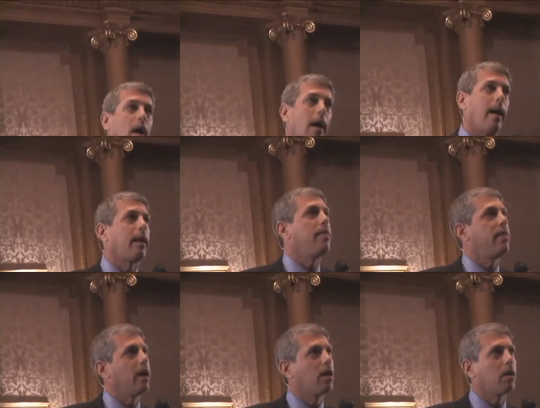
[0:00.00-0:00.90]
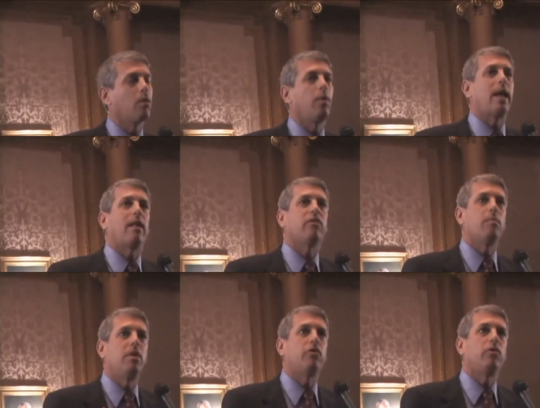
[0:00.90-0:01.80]
And I think we had
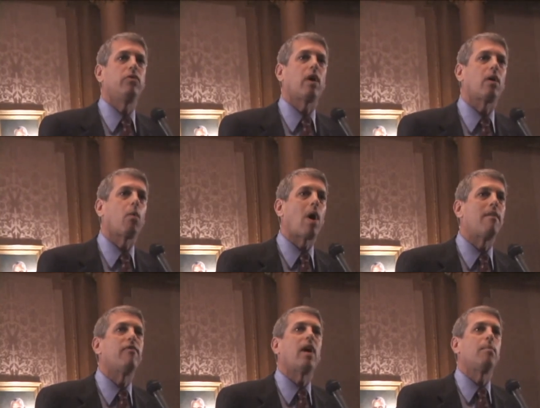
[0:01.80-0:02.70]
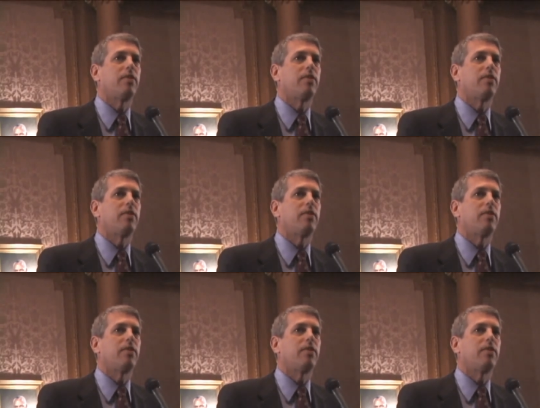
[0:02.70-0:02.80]
some issues on our Wi-Fi,